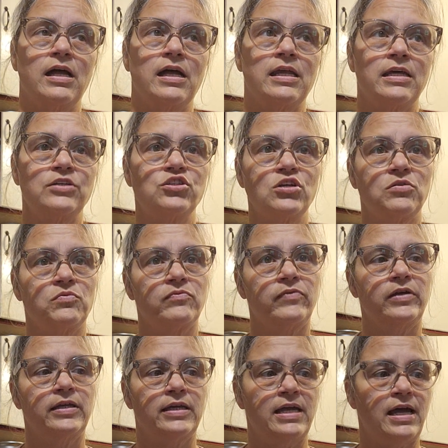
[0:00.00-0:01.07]
and I don't
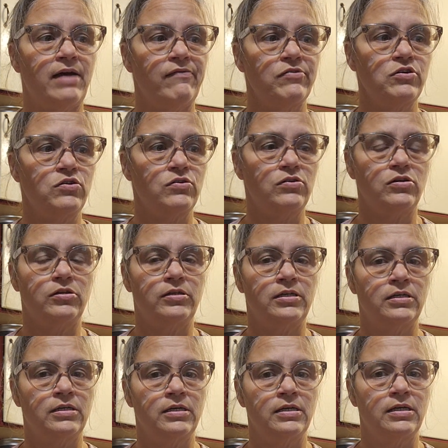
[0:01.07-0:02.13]
really have a good
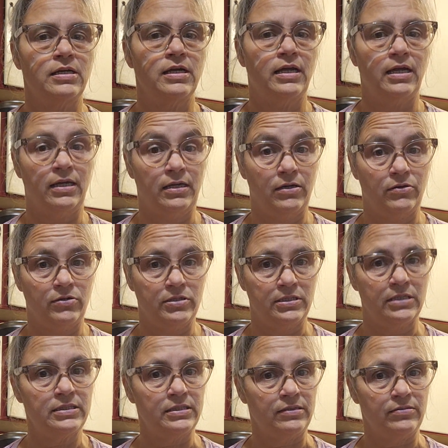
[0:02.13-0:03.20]
hanger
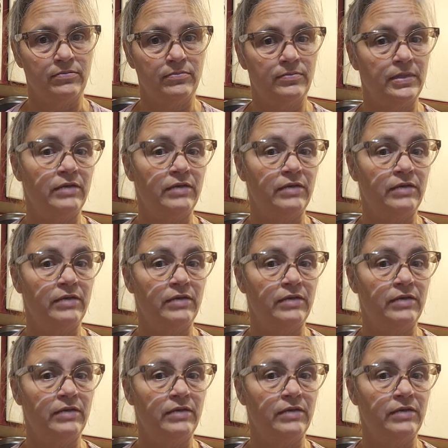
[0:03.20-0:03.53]
system.